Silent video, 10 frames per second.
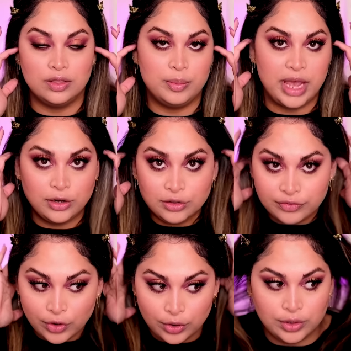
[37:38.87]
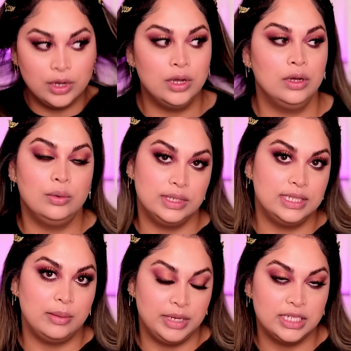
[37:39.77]
The man on the phone was
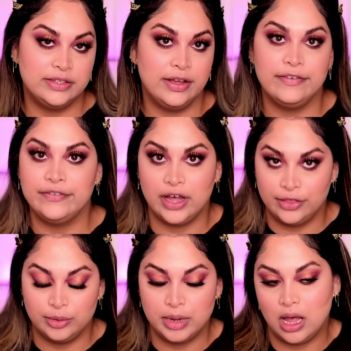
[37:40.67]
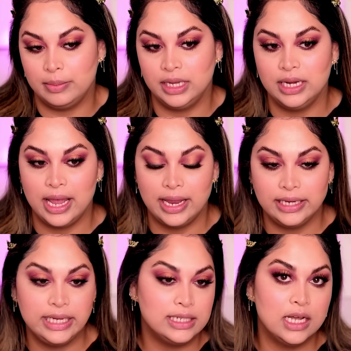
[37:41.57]
Samia's father, Mohammed,
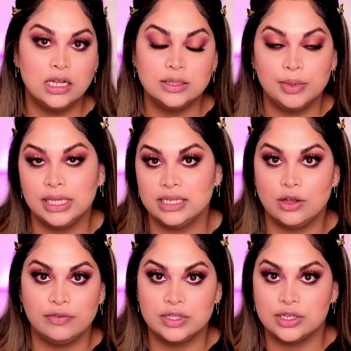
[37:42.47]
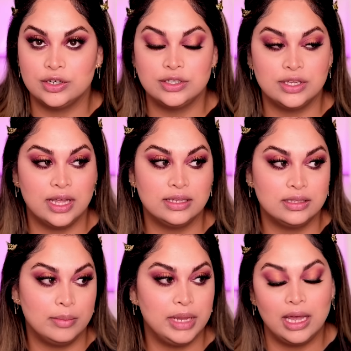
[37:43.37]
and he tells police officers that
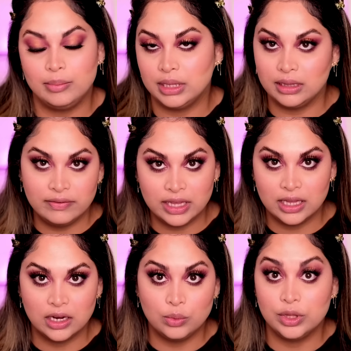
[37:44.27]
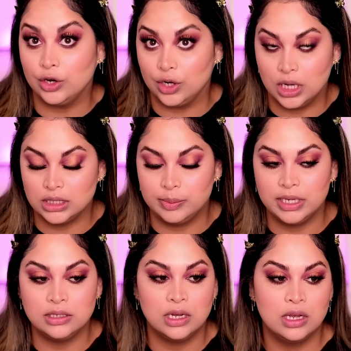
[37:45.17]
Samia had been living there with her
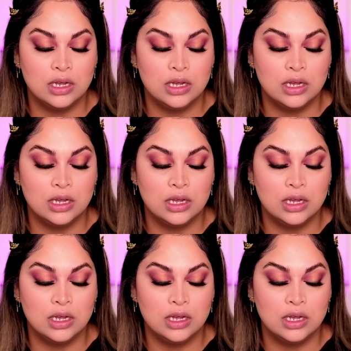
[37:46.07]
husband,